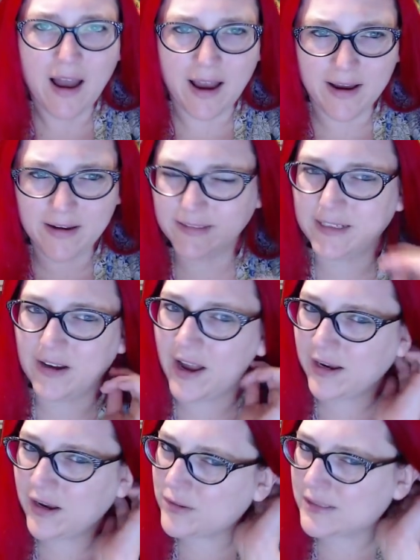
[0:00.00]
I you know
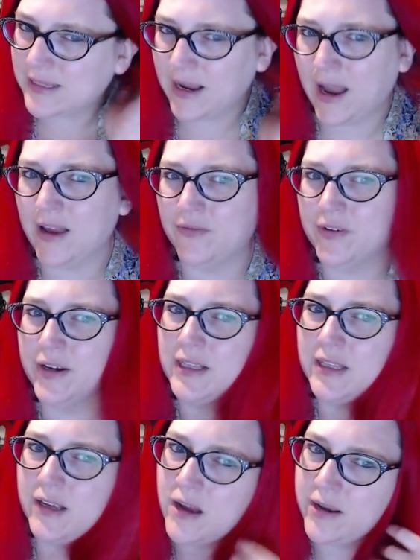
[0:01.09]
I always say I have very
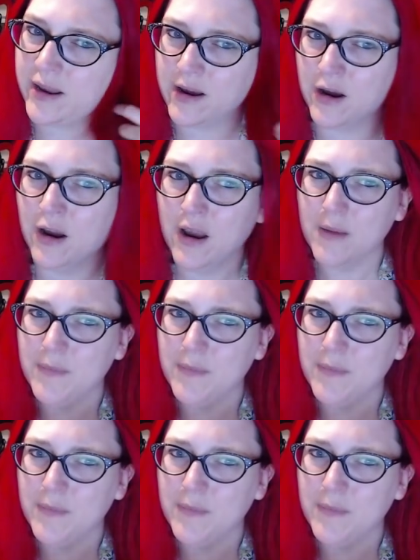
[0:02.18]
Klingon hair